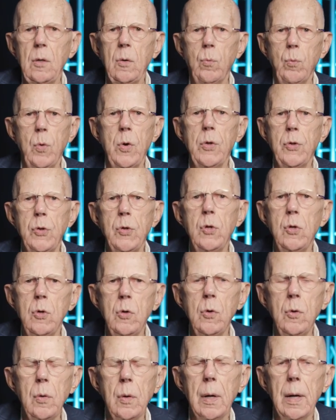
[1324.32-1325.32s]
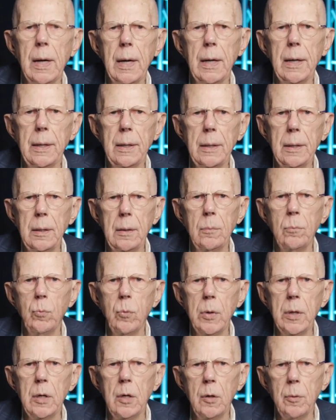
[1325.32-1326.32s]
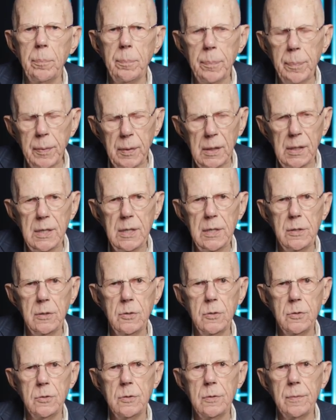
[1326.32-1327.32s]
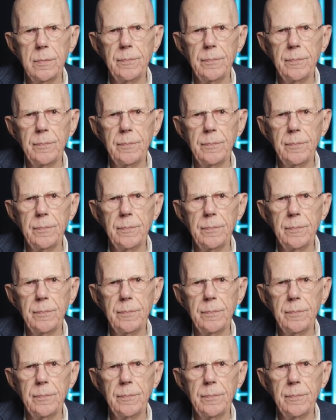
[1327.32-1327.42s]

With you I am well pleased.